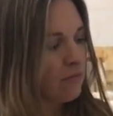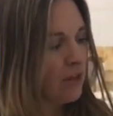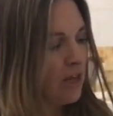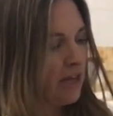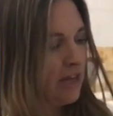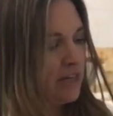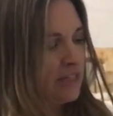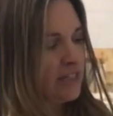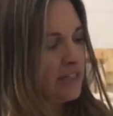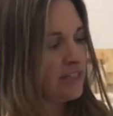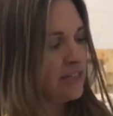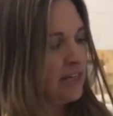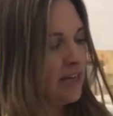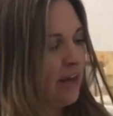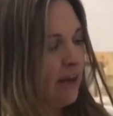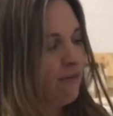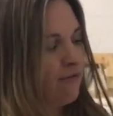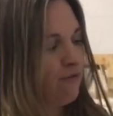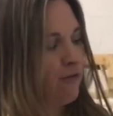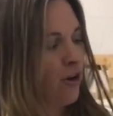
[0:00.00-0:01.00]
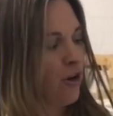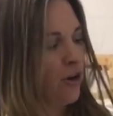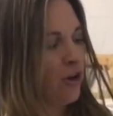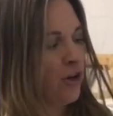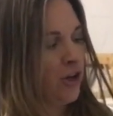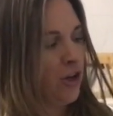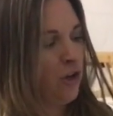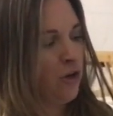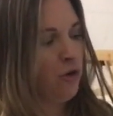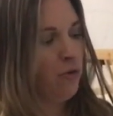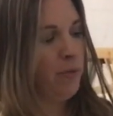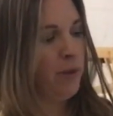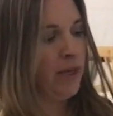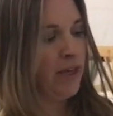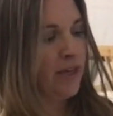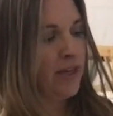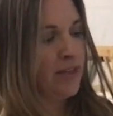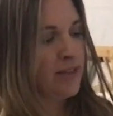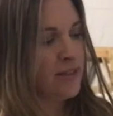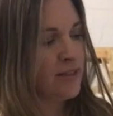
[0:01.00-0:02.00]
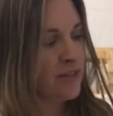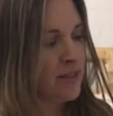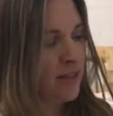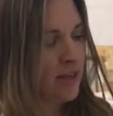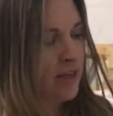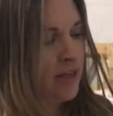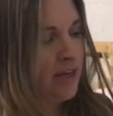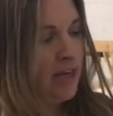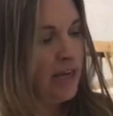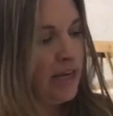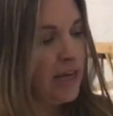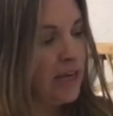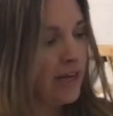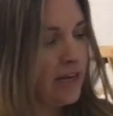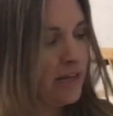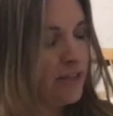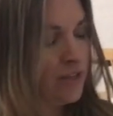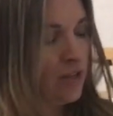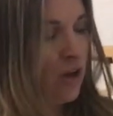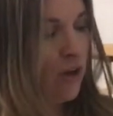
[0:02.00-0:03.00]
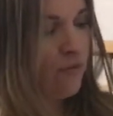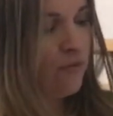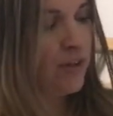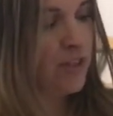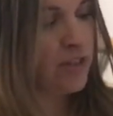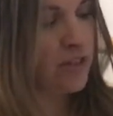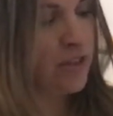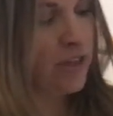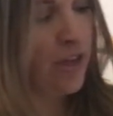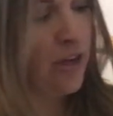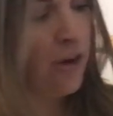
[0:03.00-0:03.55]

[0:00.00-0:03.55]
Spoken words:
and it doesn't have far to go because it is obviously